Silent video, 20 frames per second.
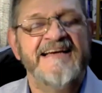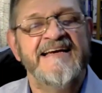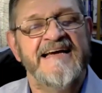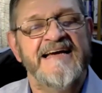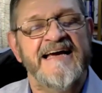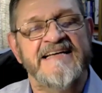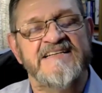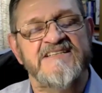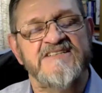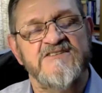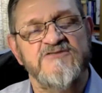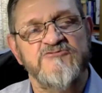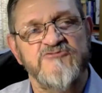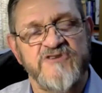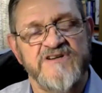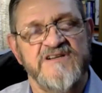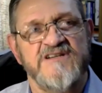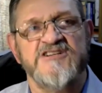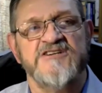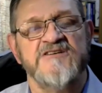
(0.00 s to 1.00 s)
And
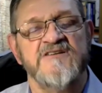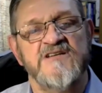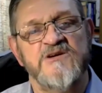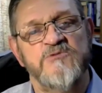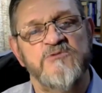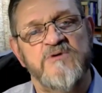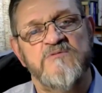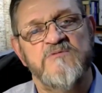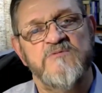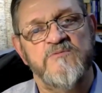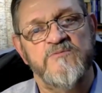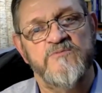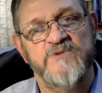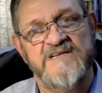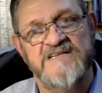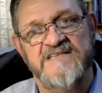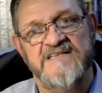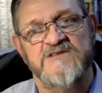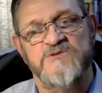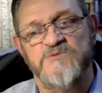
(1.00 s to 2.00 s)
traditionally what we
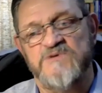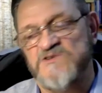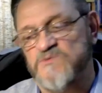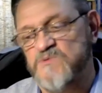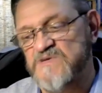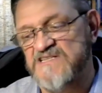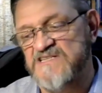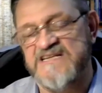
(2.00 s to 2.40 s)
did was we